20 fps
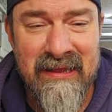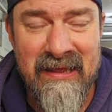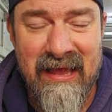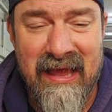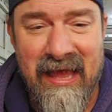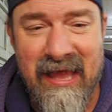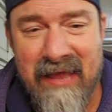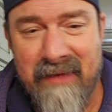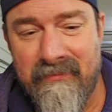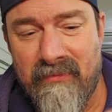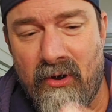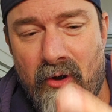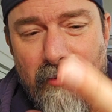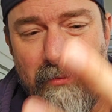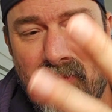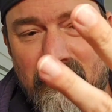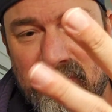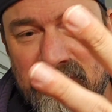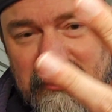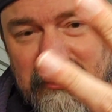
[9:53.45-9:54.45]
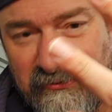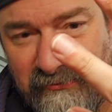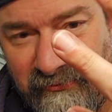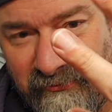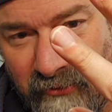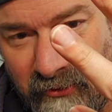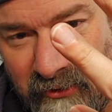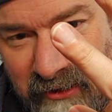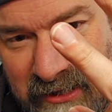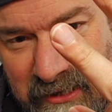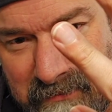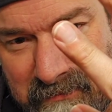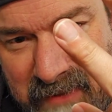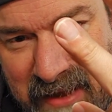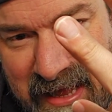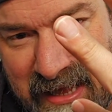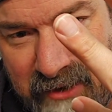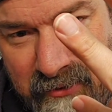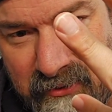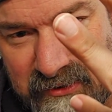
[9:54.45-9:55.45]
I'm almost fully
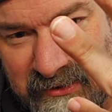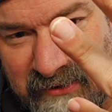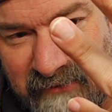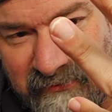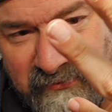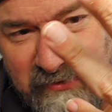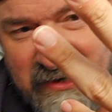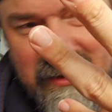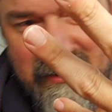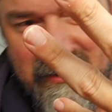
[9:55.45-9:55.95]
back with the finger.